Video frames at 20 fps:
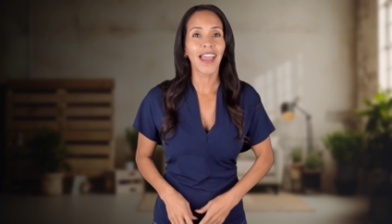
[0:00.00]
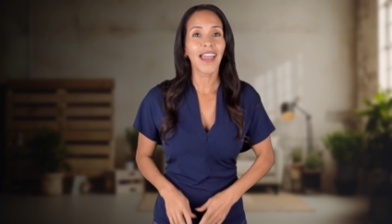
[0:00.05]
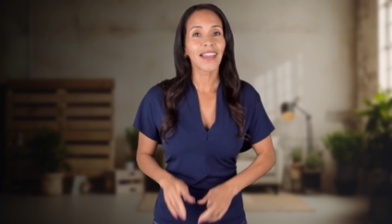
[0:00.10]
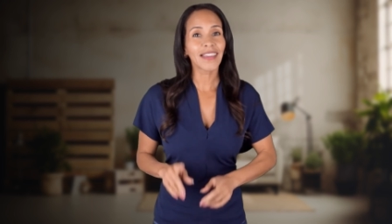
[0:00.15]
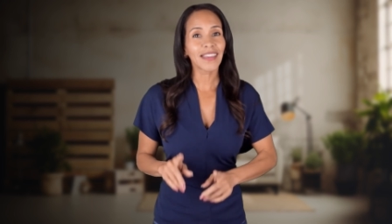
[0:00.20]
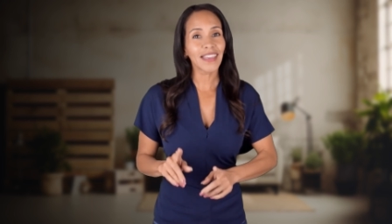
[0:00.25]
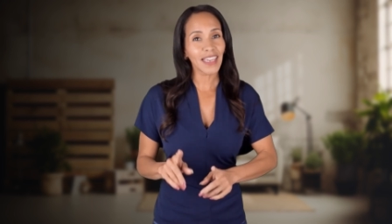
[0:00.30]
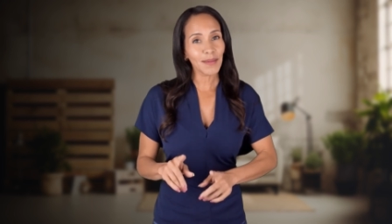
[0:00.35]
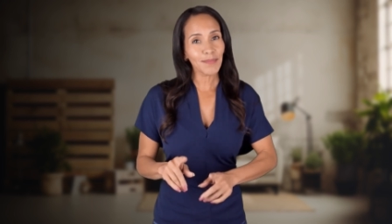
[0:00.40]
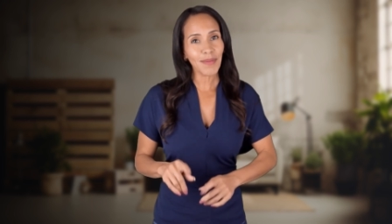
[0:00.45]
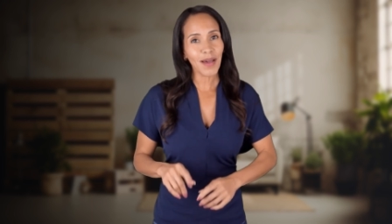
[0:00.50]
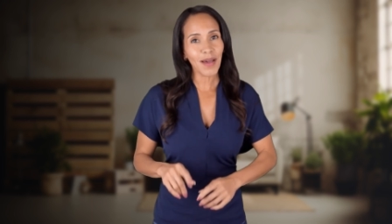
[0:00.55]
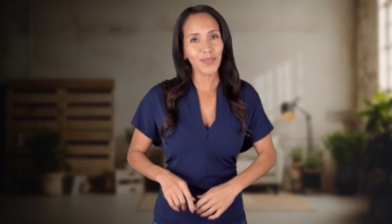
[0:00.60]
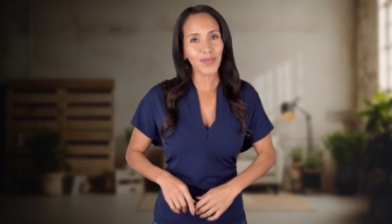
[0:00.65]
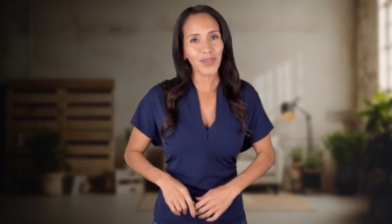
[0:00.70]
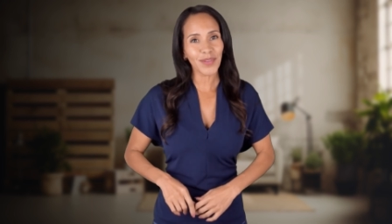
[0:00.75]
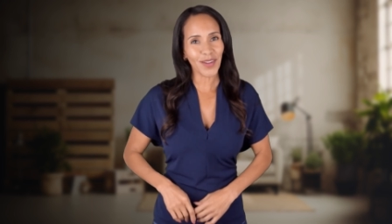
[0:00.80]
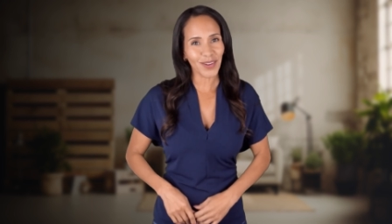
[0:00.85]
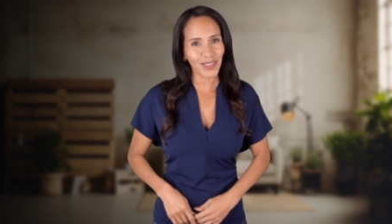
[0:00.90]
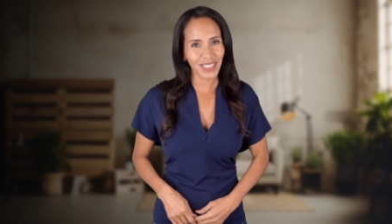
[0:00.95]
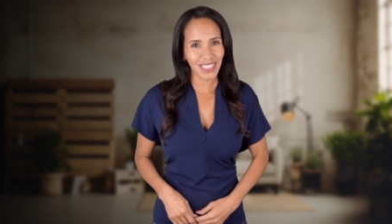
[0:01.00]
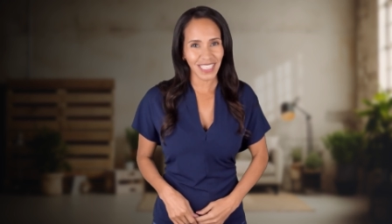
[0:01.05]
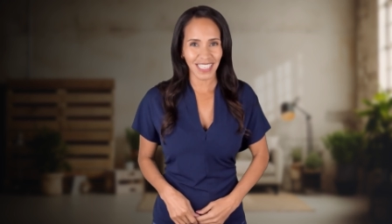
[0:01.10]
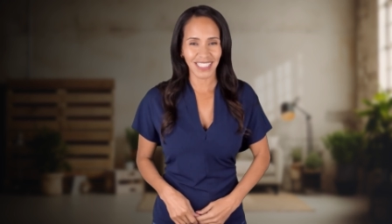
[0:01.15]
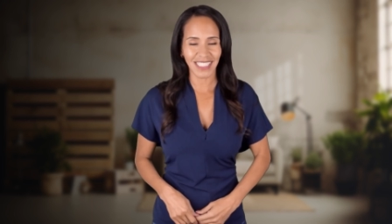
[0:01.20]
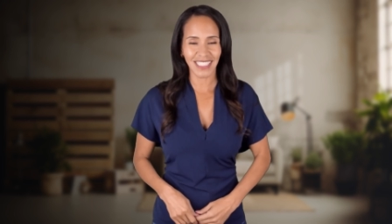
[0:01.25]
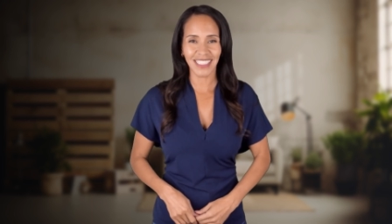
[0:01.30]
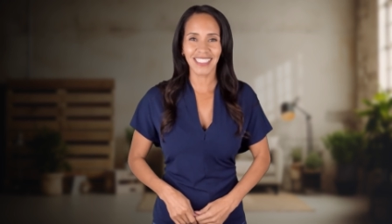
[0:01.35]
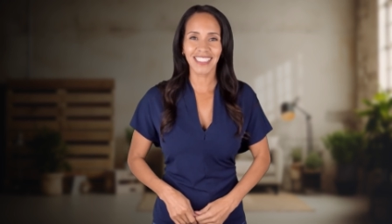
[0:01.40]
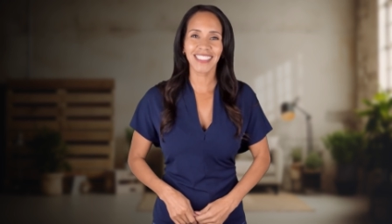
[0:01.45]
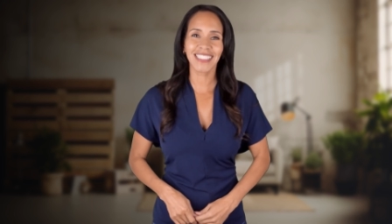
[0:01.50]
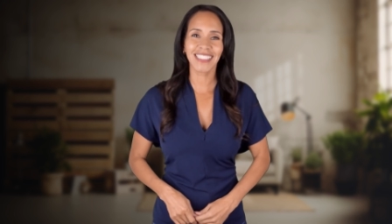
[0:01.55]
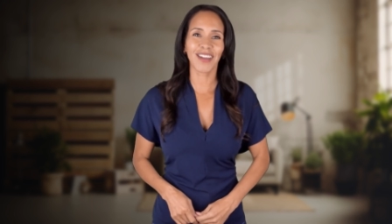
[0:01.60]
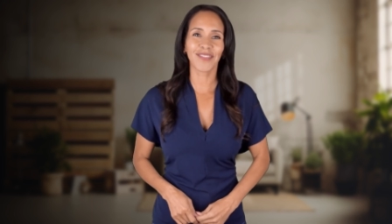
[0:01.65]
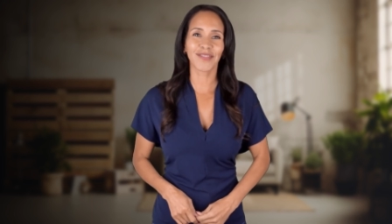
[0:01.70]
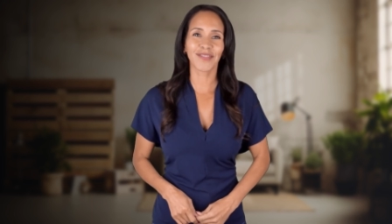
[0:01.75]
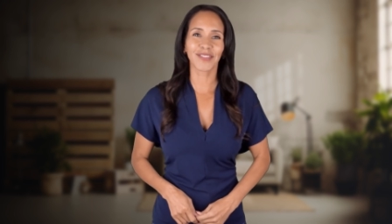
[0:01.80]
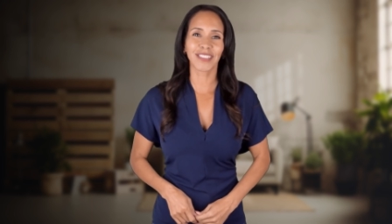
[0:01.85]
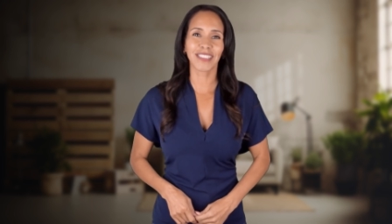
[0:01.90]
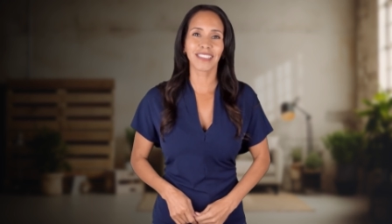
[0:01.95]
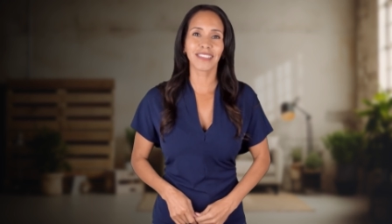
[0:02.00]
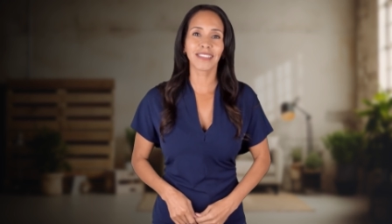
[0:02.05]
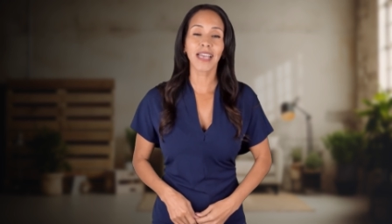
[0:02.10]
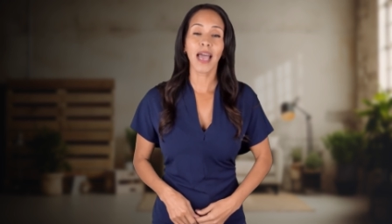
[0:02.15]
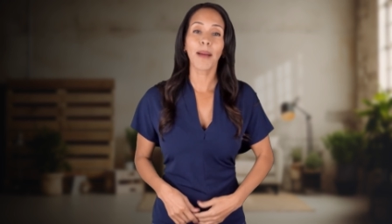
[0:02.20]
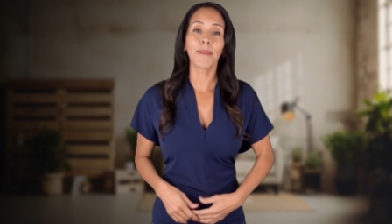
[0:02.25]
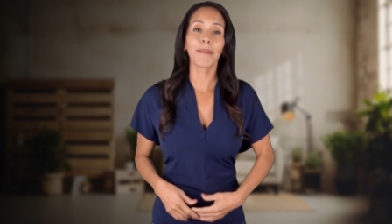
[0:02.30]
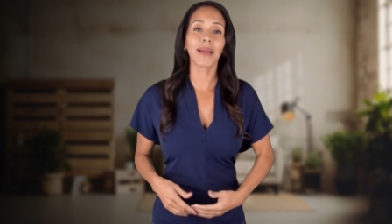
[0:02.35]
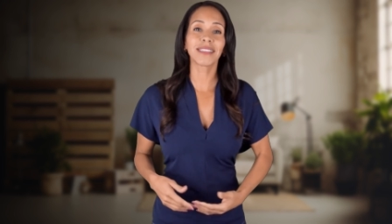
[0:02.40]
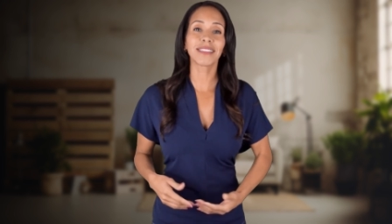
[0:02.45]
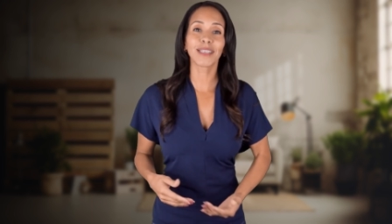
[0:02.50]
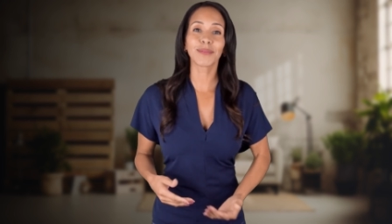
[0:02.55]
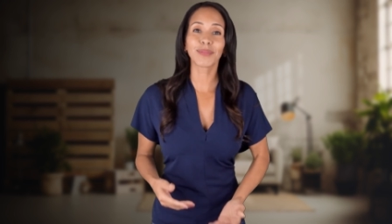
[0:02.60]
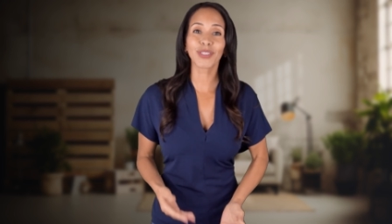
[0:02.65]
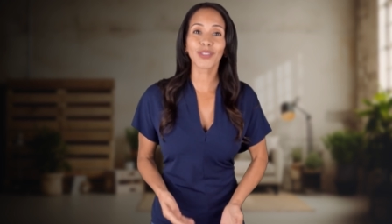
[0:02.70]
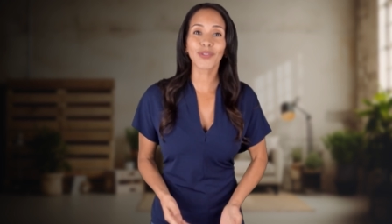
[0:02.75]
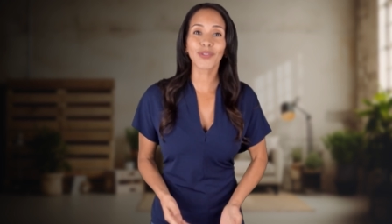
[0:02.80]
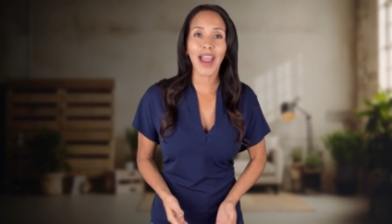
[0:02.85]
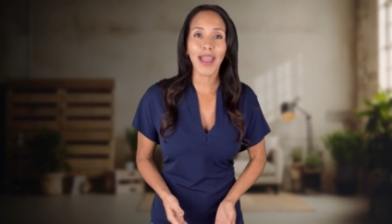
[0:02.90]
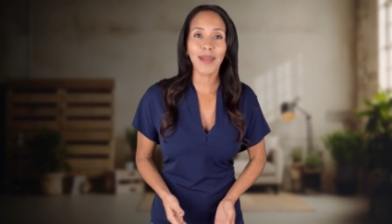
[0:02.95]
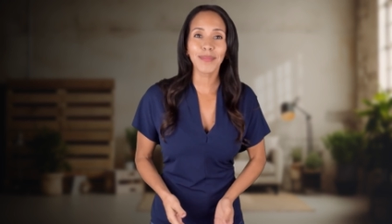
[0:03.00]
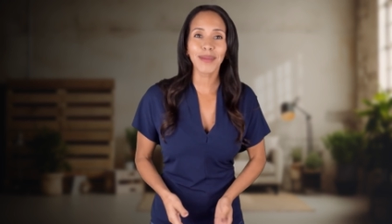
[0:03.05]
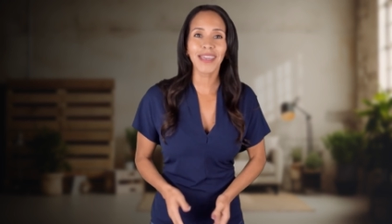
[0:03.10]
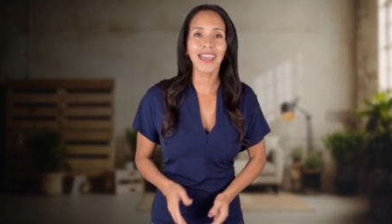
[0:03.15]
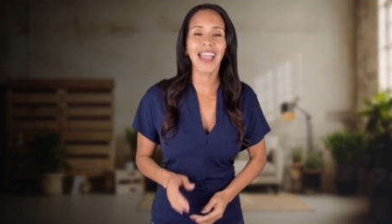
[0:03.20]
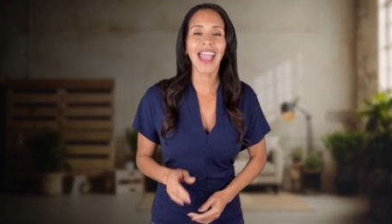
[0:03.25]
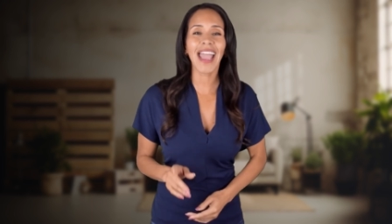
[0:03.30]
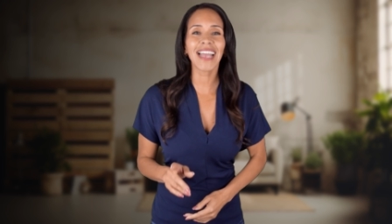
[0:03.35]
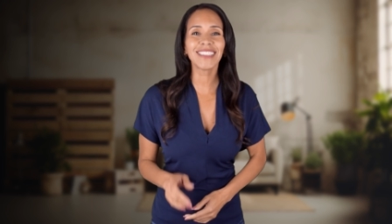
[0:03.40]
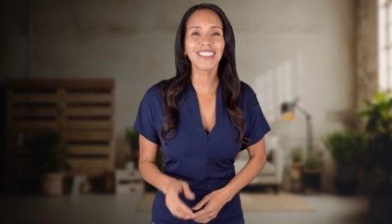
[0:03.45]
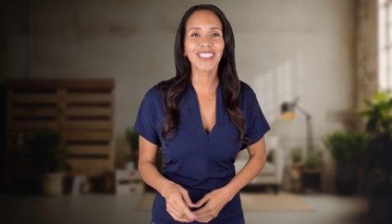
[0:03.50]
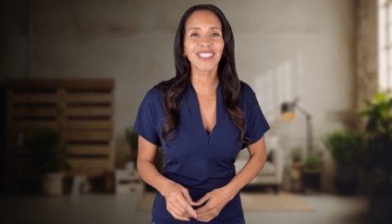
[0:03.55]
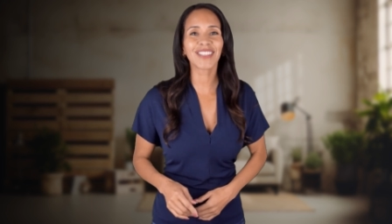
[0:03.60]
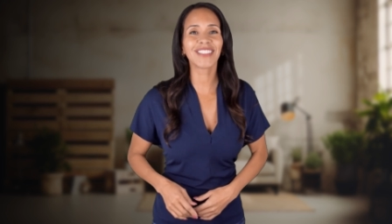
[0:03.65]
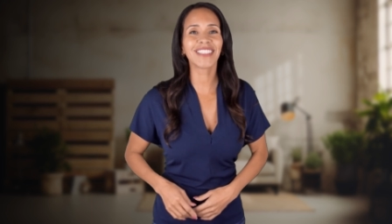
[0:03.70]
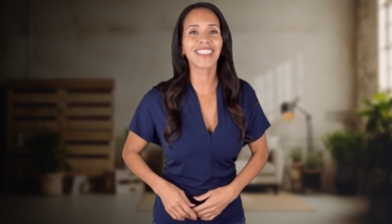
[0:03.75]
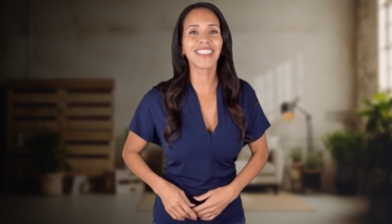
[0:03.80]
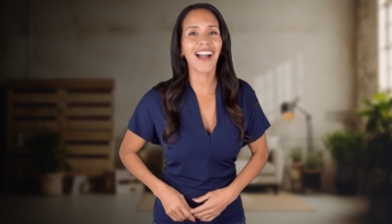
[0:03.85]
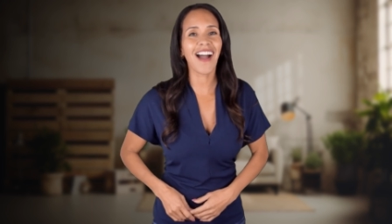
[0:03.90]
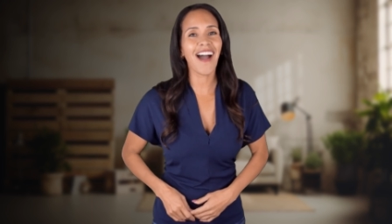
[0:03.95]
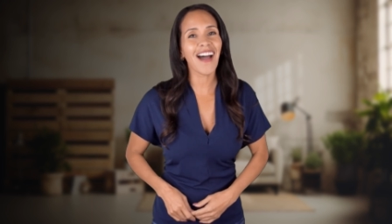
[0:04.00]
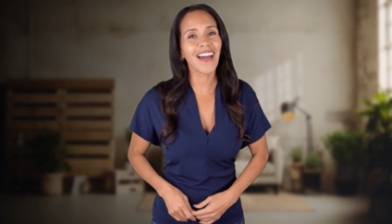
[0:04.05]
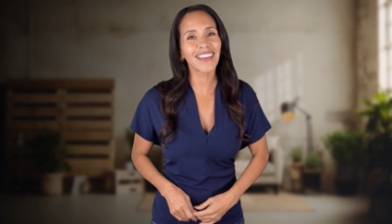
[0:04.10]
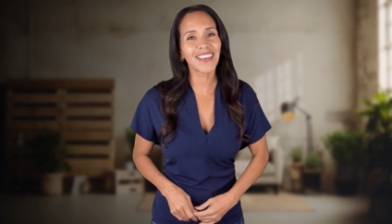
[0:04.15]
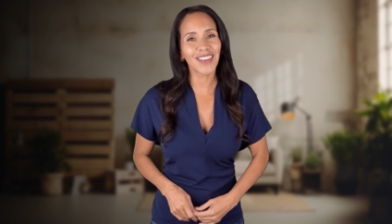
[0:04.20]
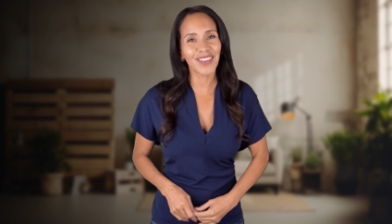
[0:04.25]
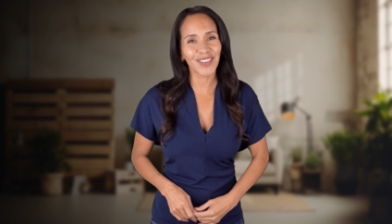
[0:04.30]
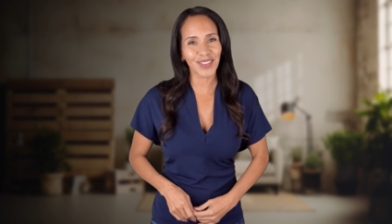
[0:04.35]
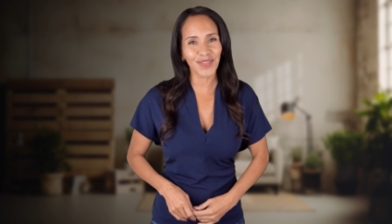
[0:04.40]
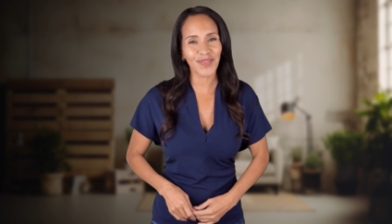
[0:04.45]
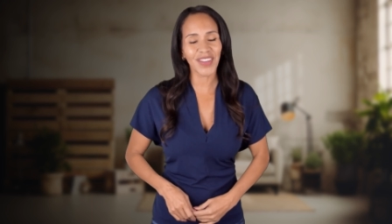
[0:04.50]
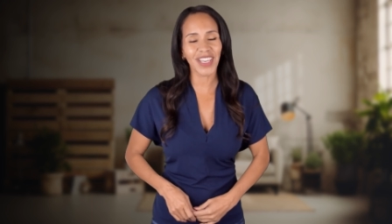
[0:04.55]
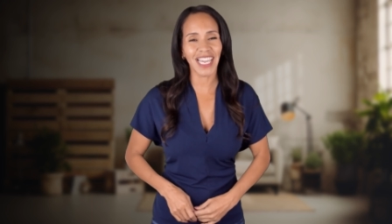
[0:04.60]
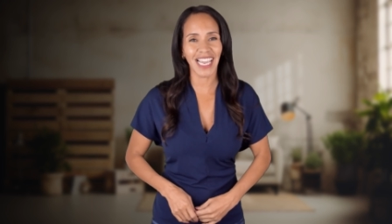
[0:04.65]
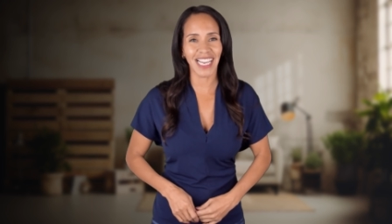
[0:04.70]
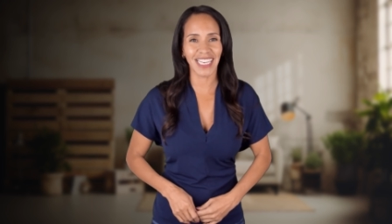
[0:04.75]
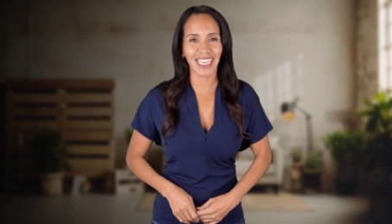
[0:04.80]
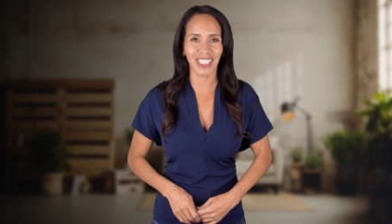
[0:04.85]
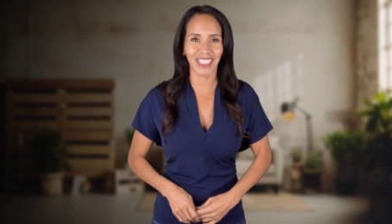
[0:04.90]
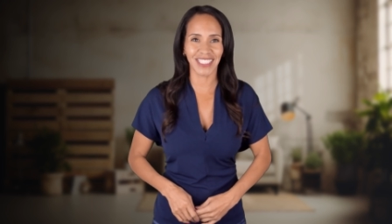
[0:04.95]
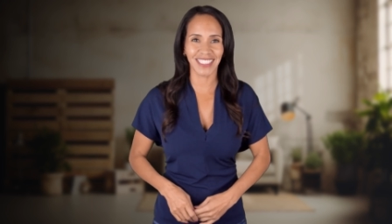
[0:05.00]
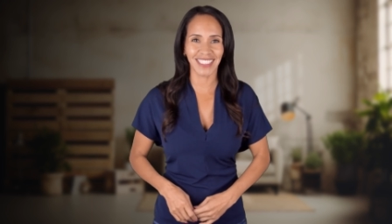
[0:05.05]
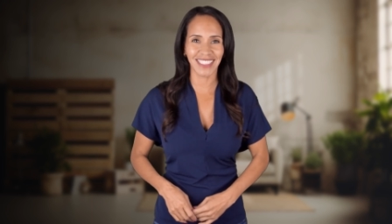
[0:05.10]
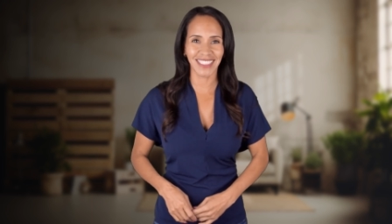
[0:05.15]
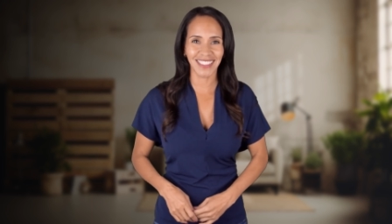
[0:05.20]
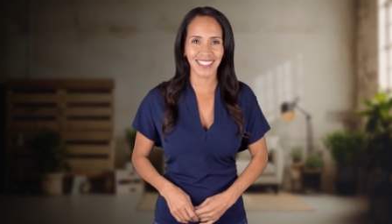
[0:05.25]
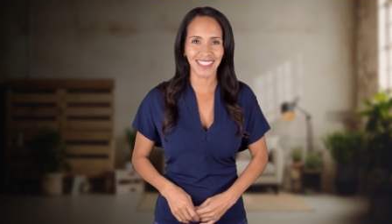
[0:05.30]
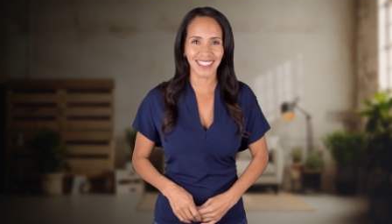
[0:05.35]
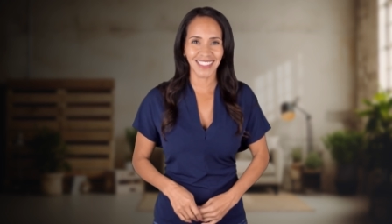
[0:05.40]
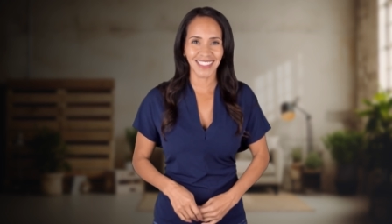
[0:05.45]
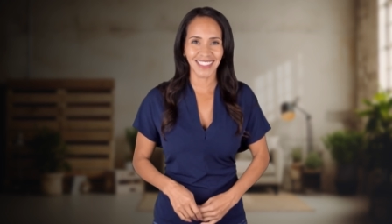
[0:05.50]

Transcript: Keep up with our daily discoveries by subscribing and turning on notifications.